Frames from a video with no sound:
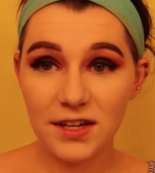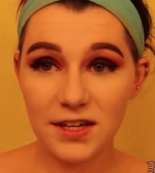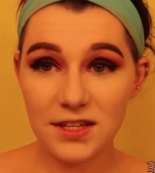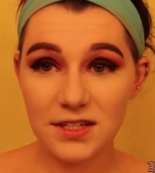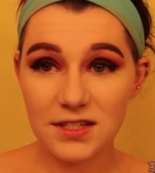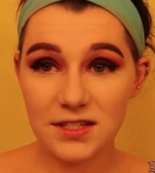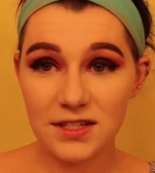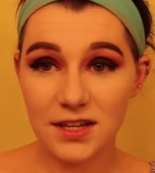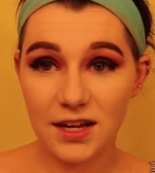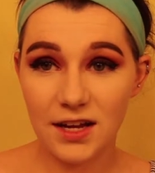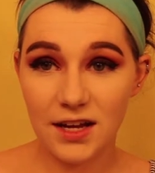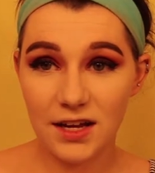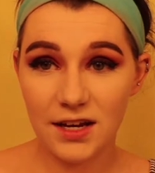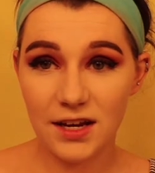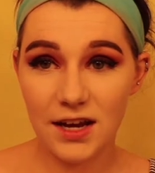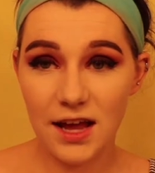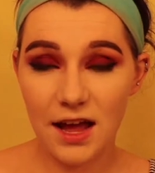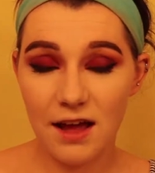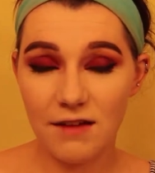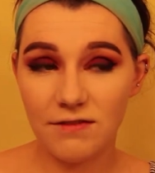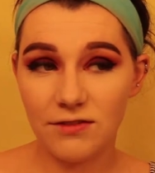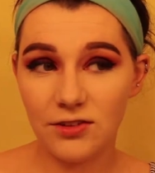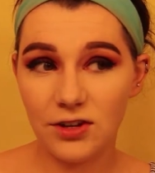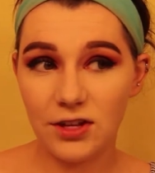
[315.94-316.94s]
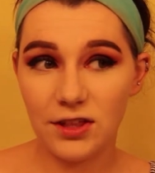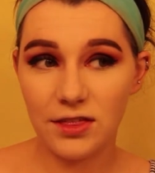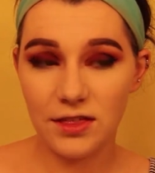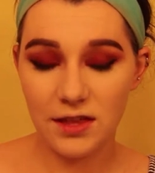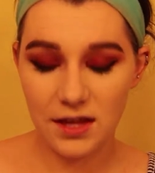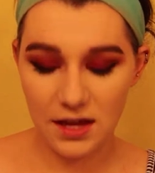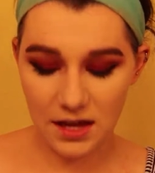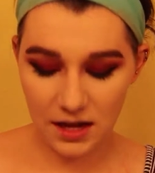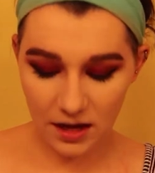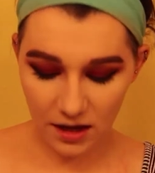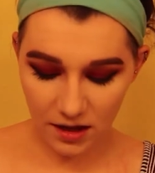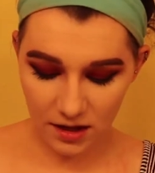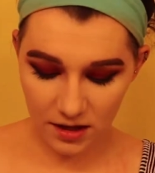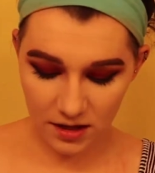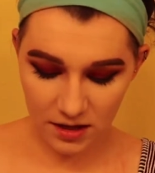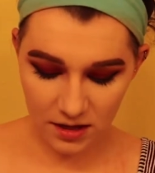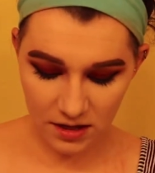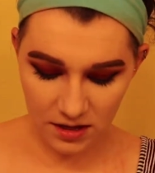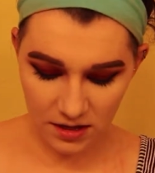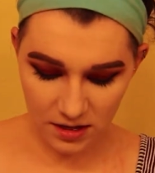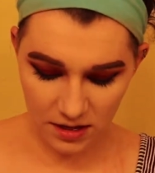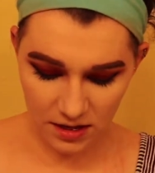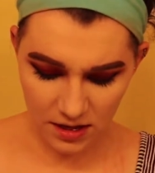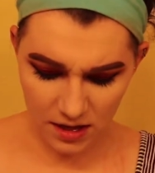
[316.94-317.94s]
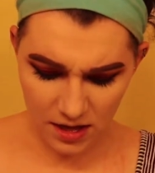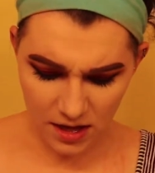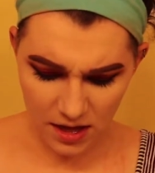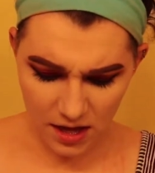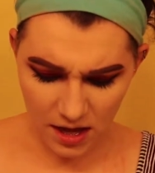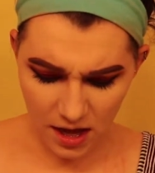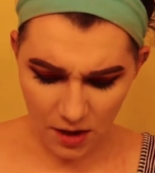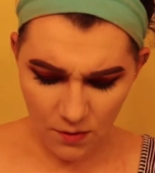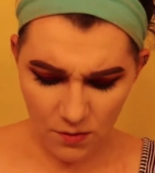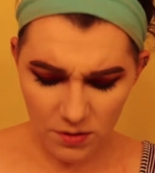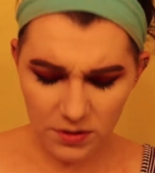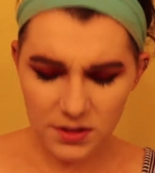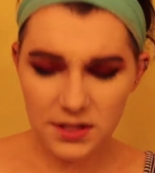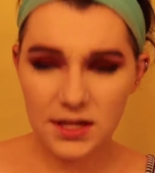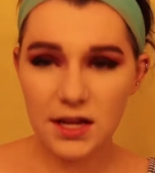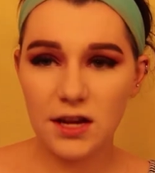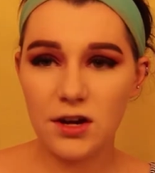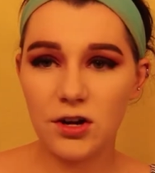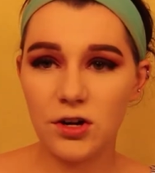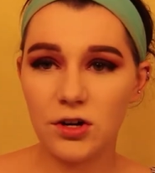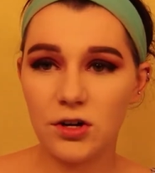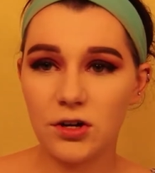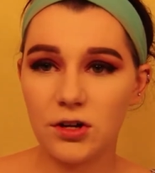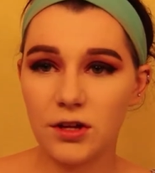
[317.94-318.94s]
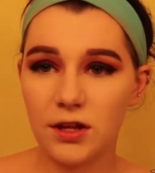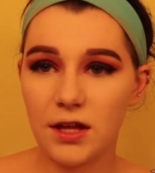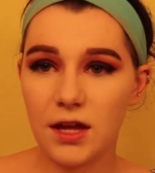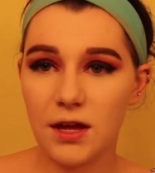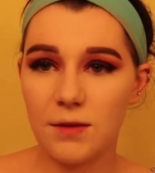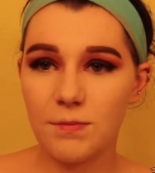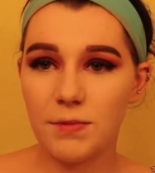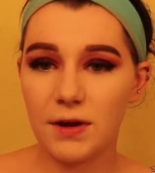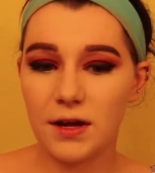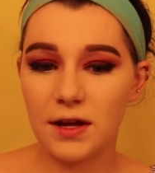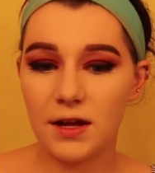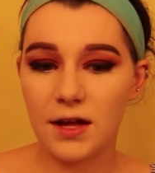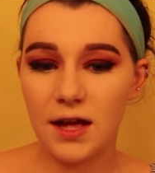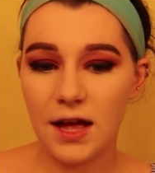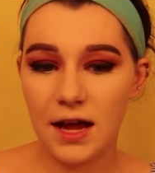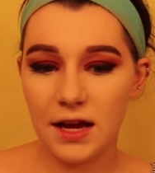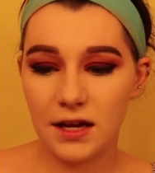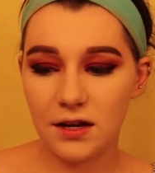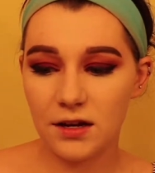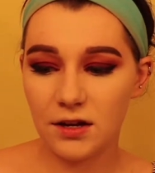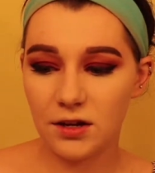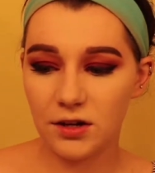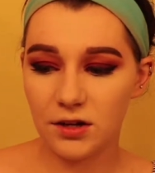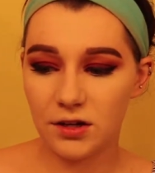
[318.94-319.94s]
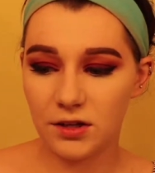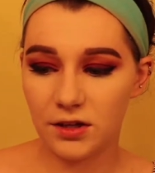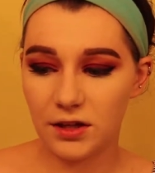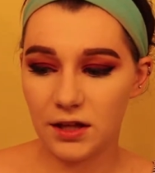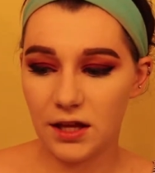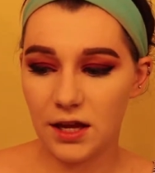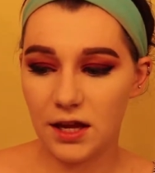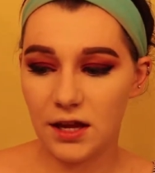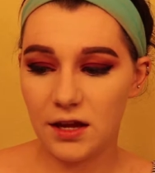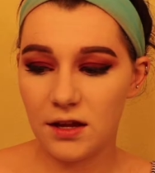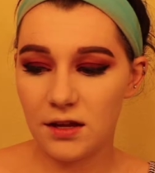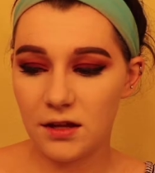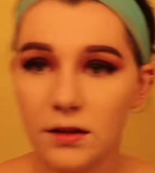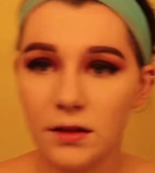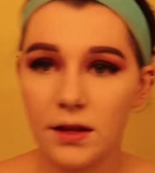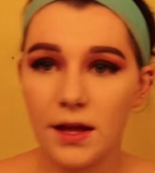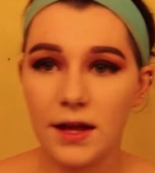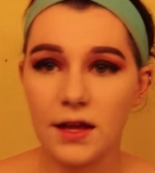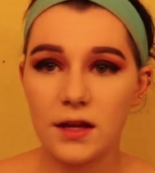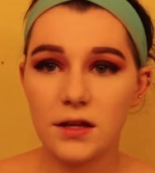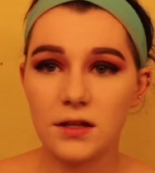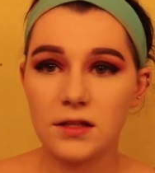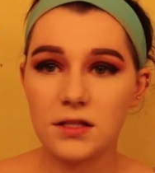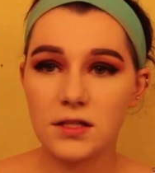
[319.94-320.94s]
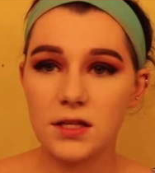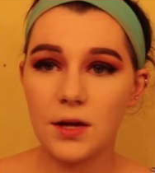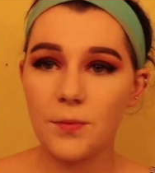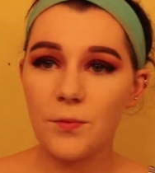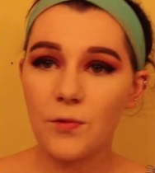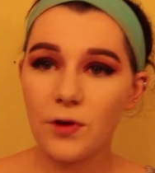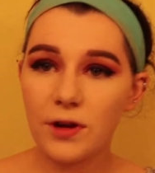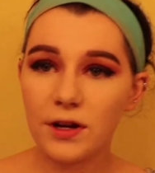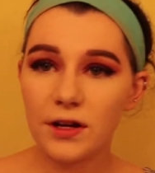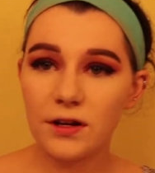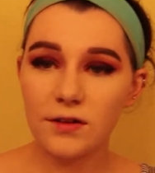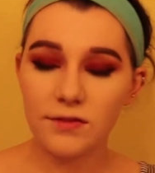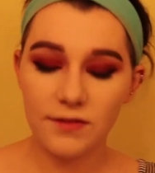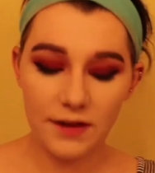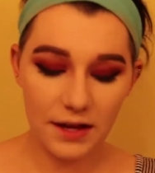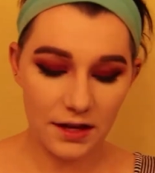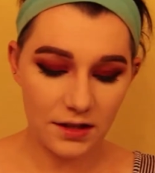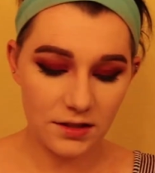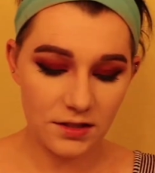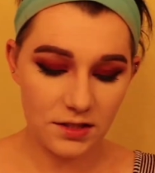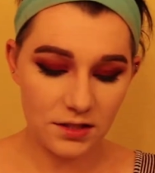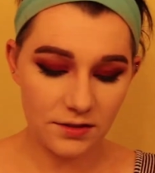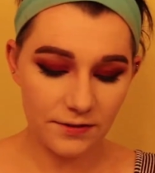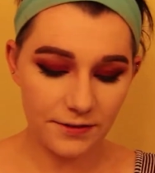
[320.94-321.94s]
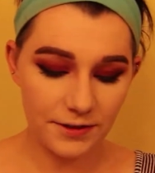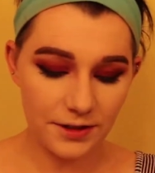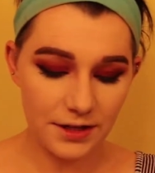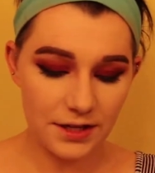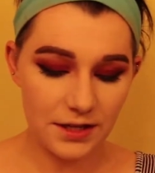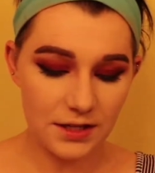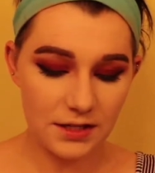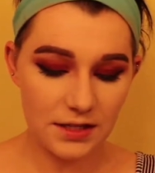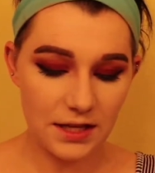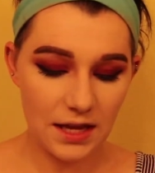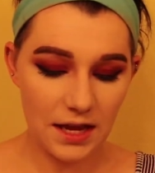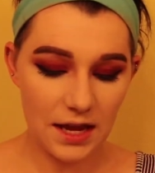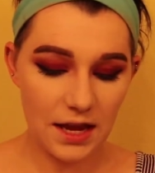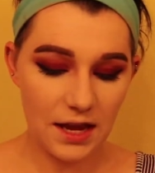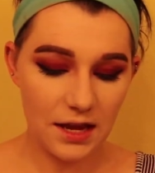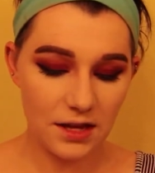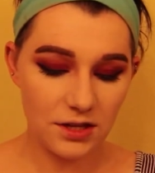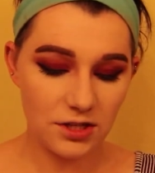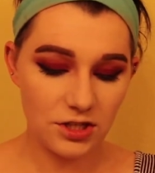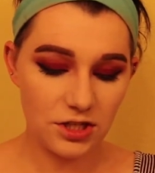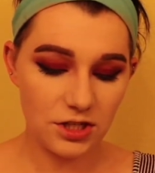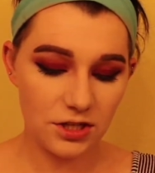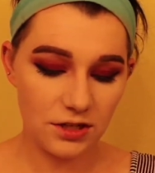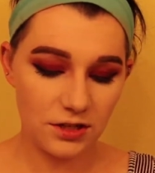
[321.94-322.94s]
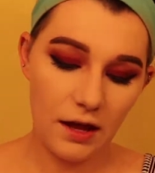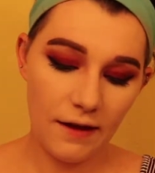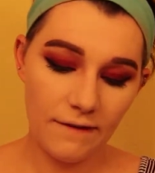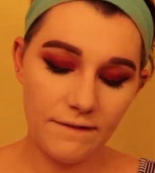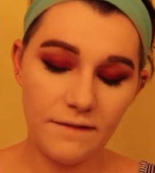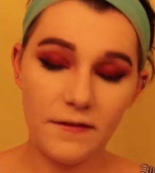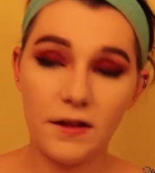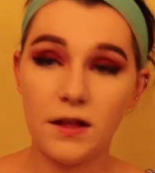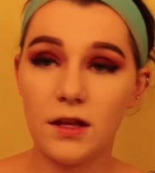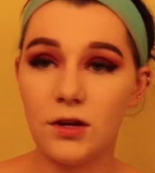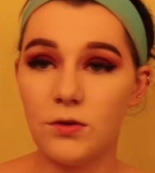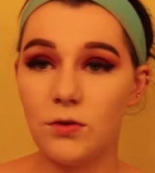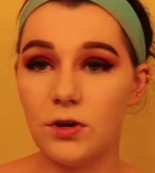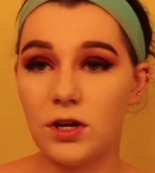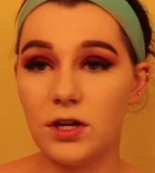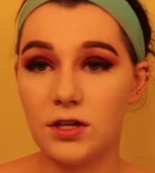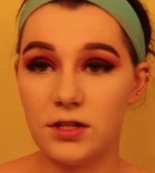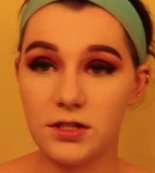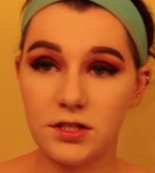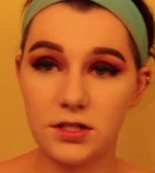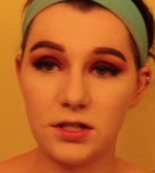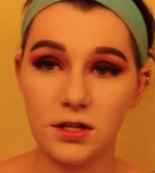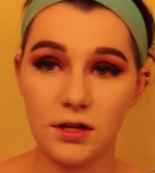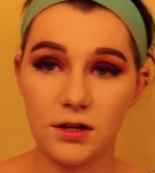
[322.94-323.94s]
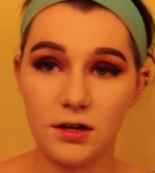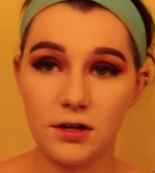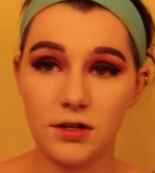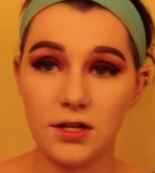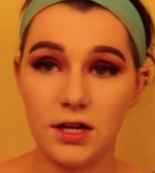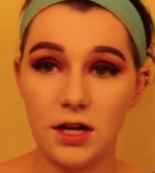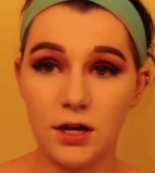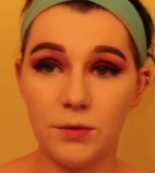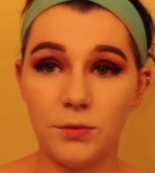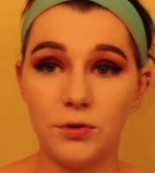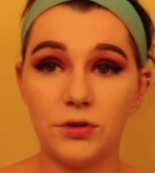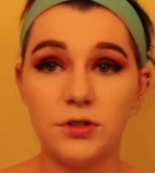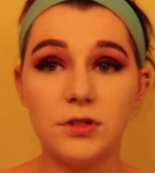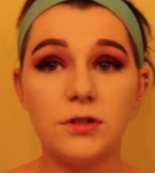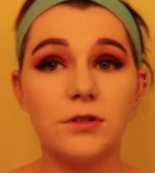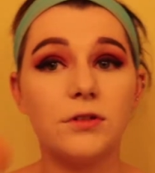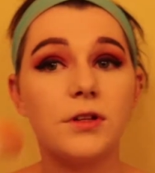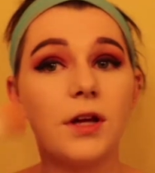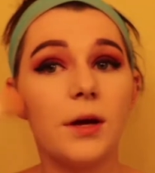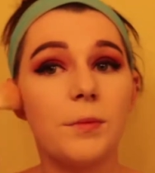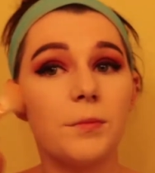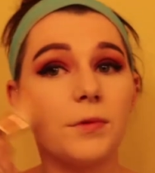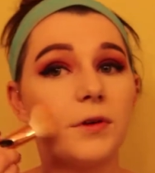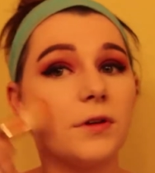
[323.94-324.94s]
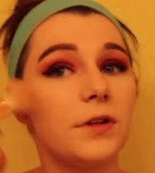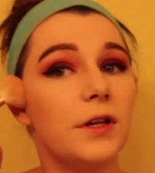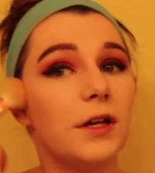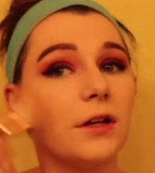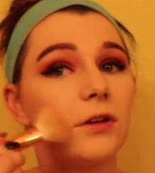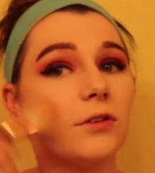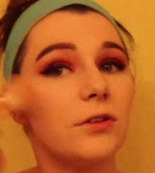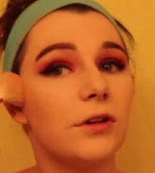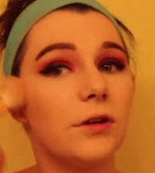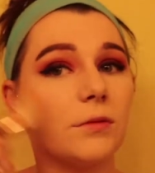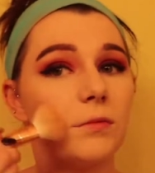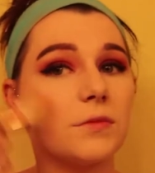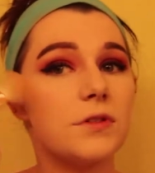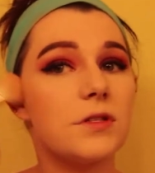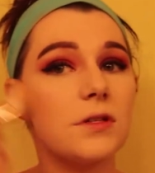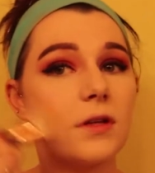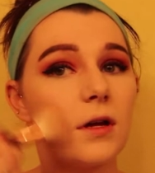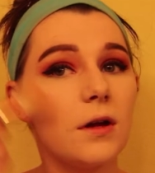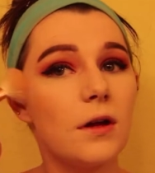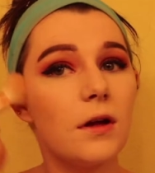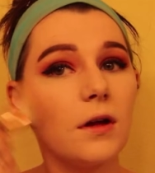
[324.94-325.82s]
has done everything, I won't say early, but kind of early, like somewhat advanced for his age. I feel like we're going to start our terrible 2 temper tantrums